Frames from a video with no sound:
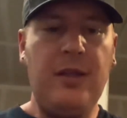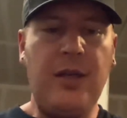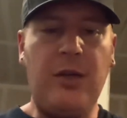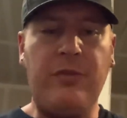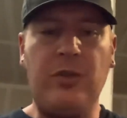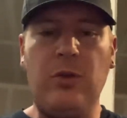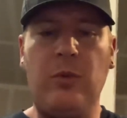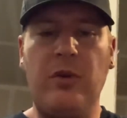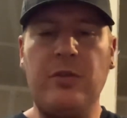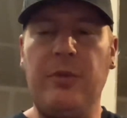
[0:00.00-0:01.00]
I don't have to go to
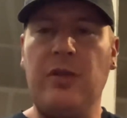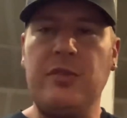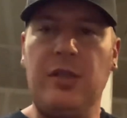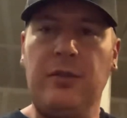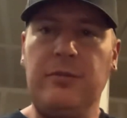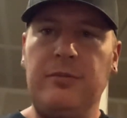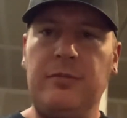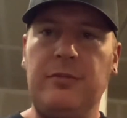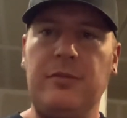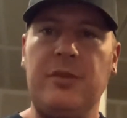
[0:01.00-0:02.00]
work tomorrow till
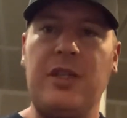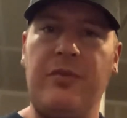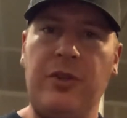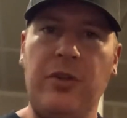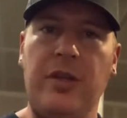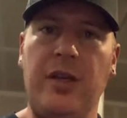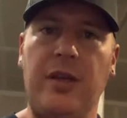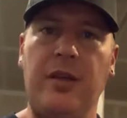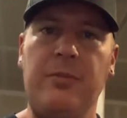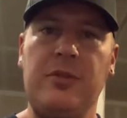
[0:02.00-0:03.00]
7:30
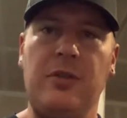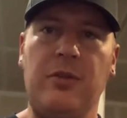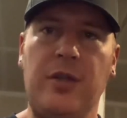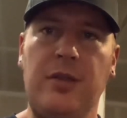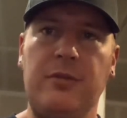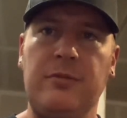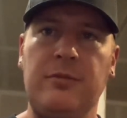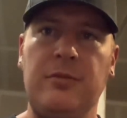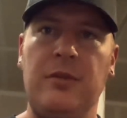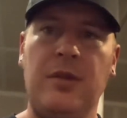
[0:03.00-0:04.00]
a.m. So
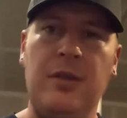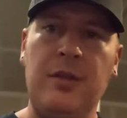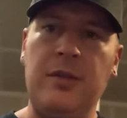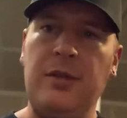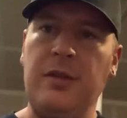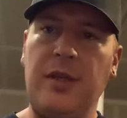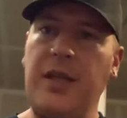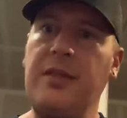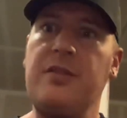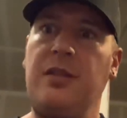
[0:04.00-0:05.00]
I
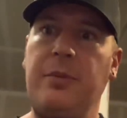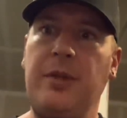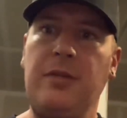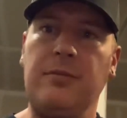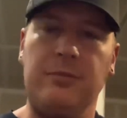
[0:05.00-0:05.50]
get to sleep in.